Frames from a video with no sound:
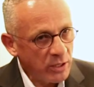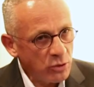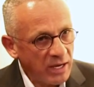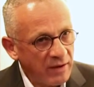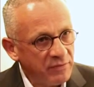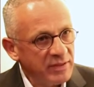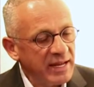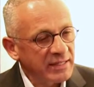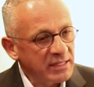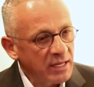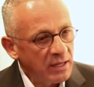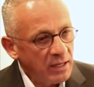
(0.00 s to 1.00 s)
when you have
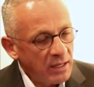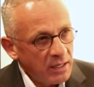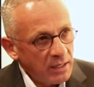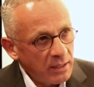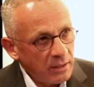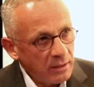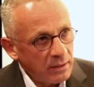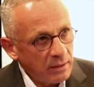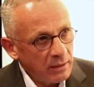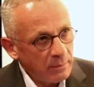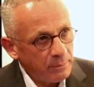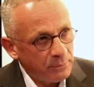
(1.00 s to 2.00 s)
that
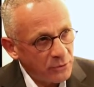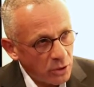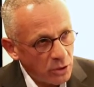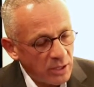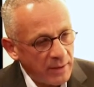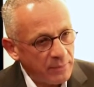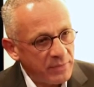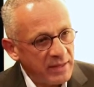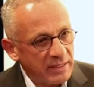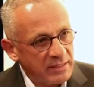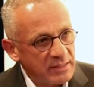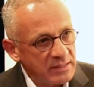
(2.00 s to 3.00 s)
program
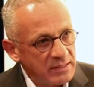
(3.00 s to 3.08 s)
that